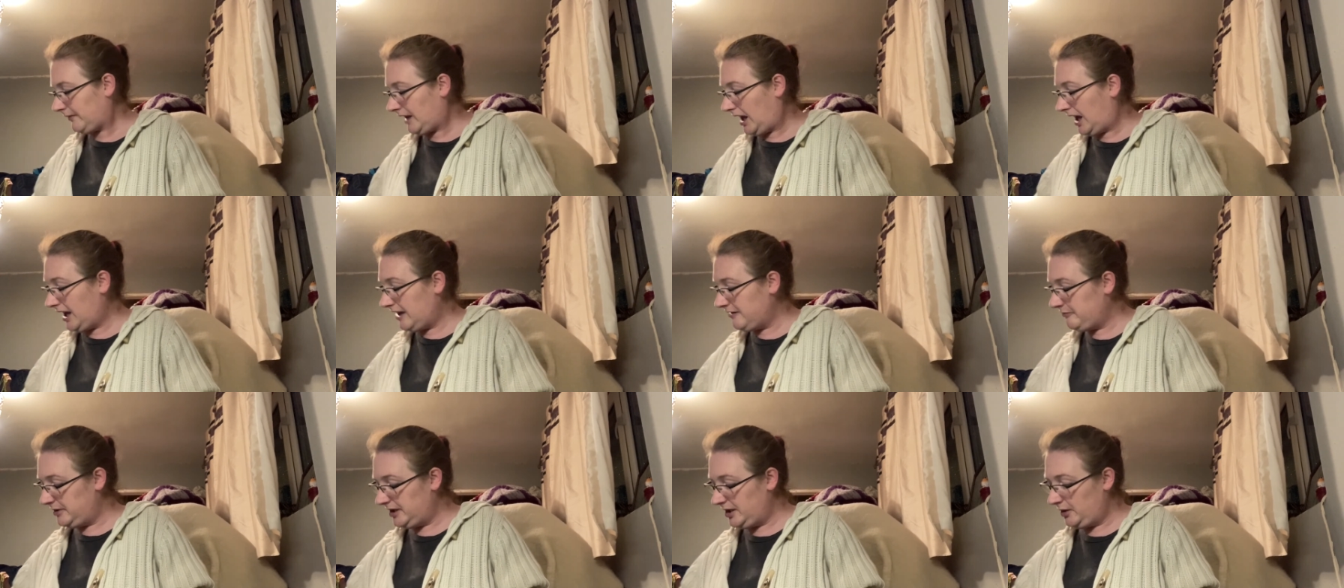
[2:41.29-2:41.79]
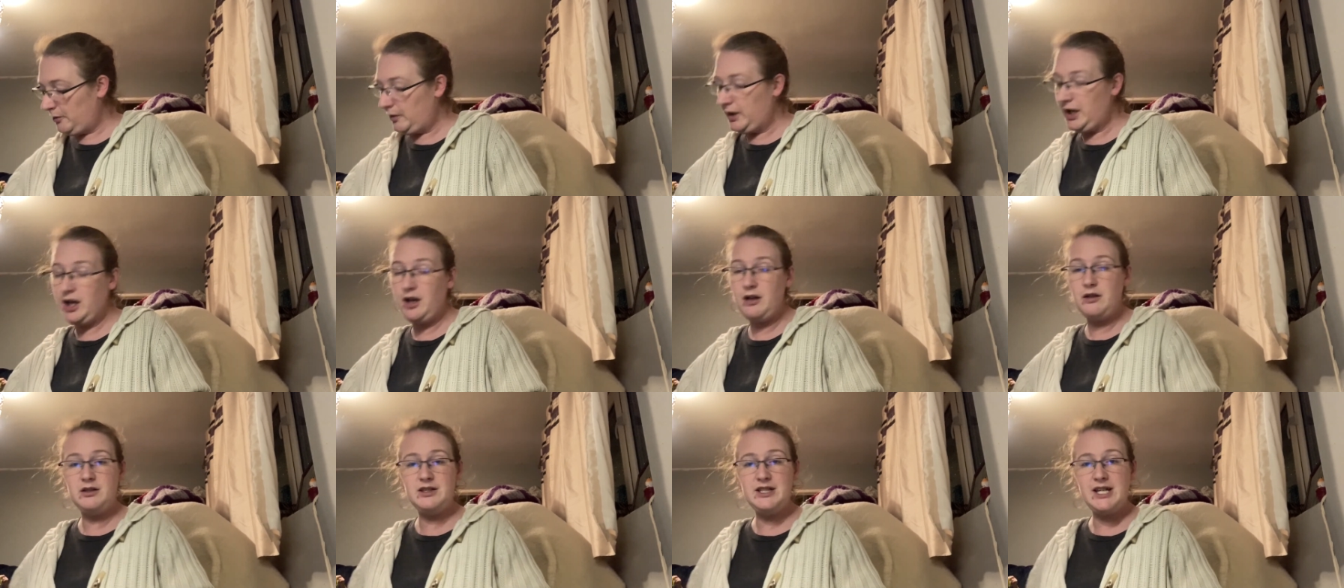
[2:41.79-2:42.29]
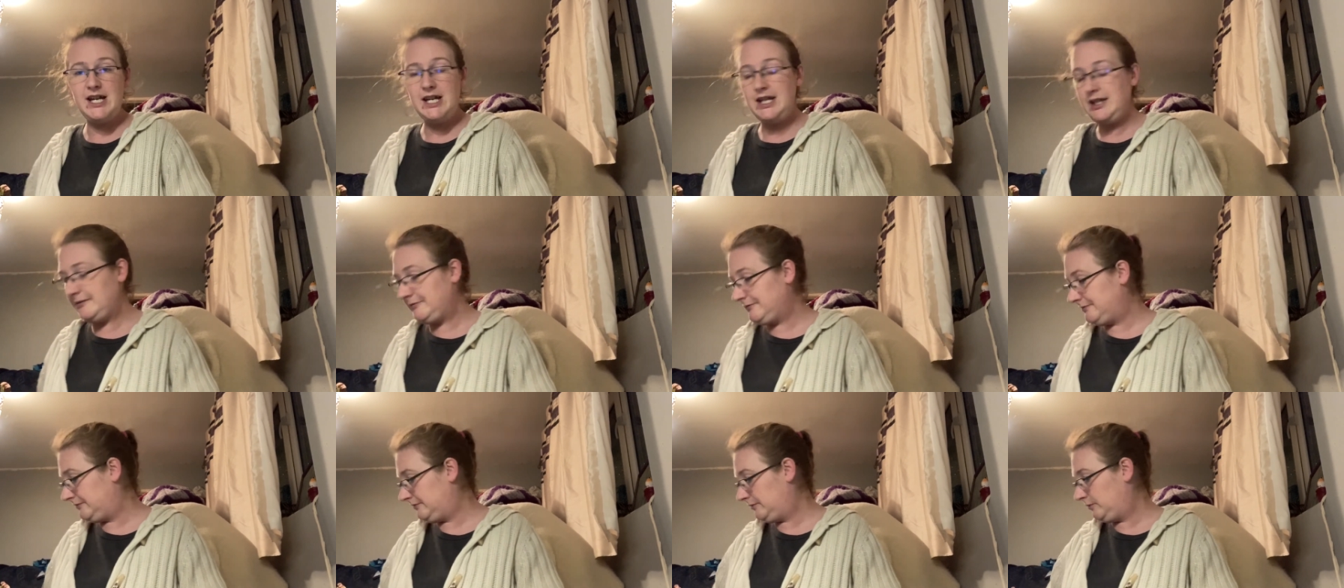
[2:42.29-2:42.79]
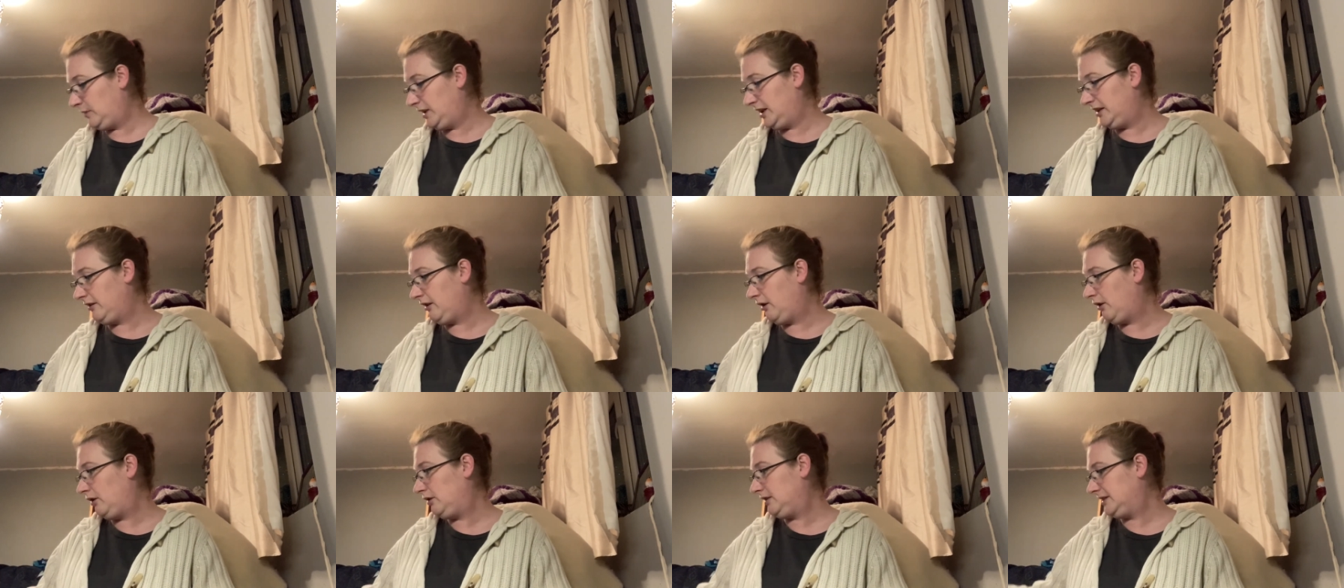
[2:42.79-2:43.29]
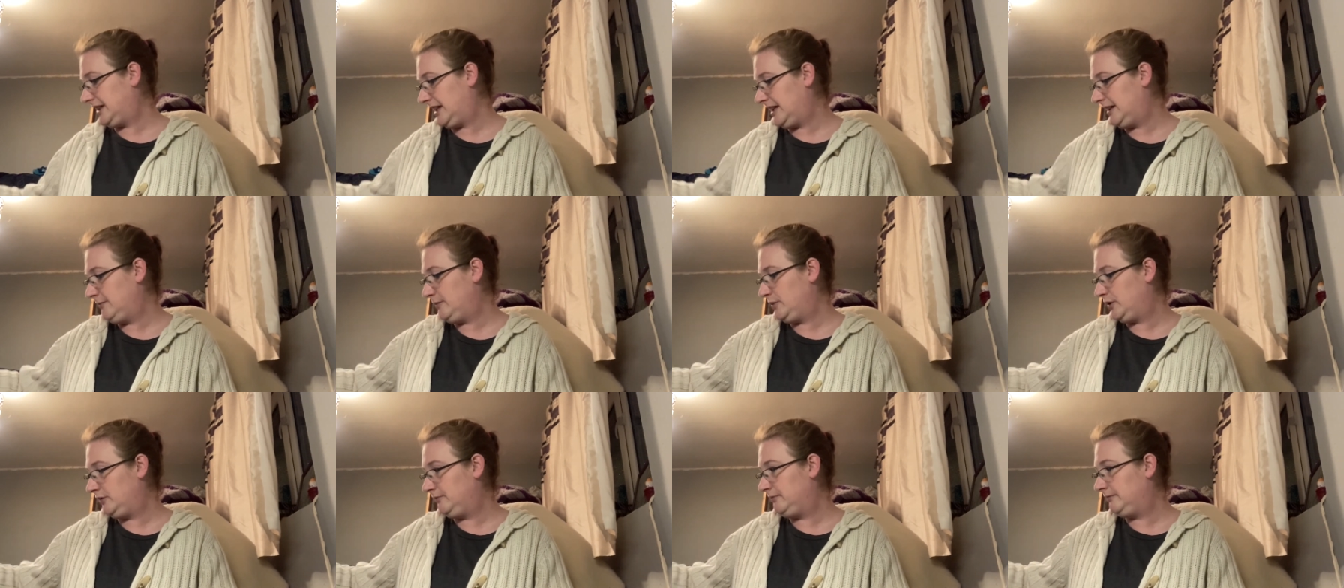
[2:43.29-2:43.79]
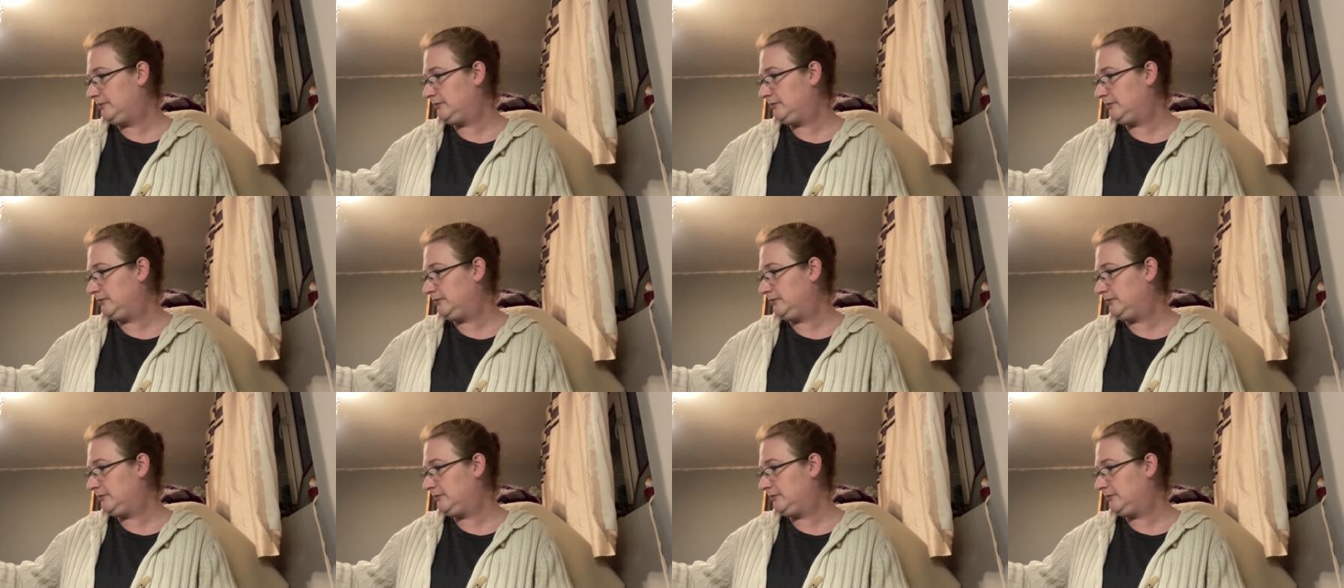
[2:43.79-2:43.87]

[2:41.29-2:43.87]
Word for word: I've been at work all day. Well, not all day, but...